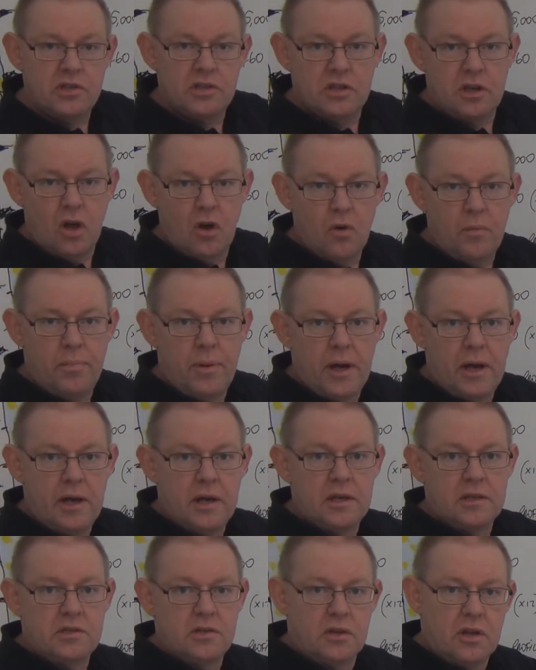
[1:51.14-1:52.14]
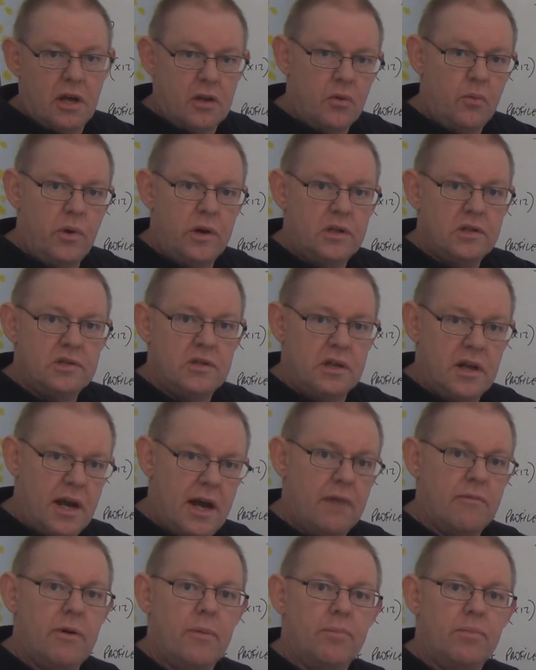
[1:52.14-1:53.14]
slow payers. So they're the ones that
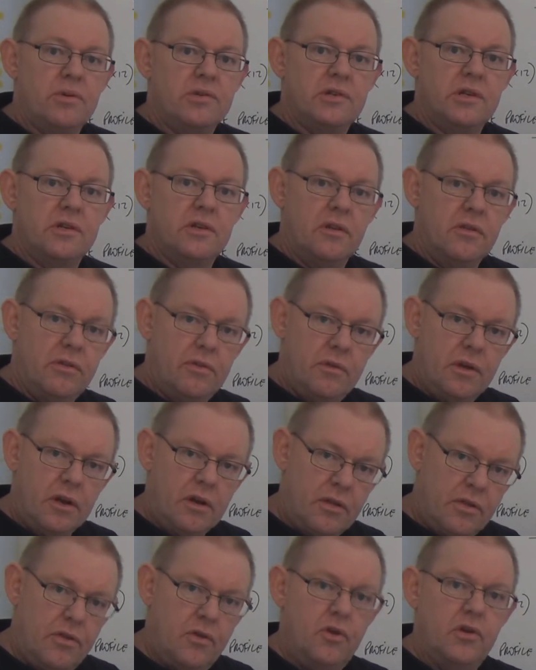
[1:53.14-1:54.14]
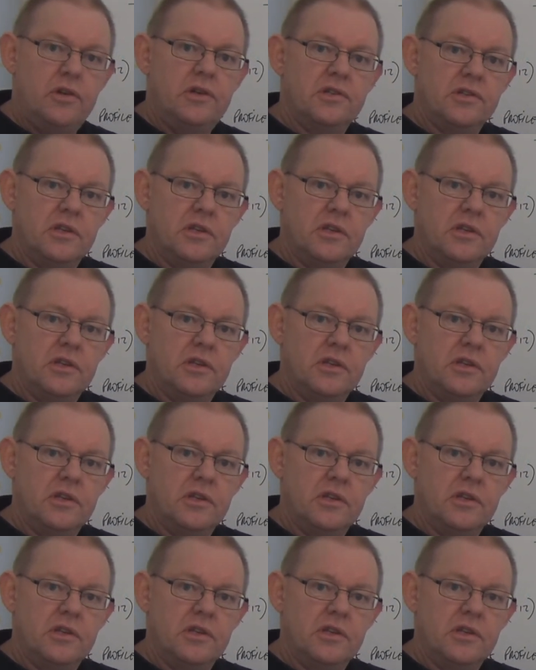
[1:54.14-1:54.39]
are represented 30,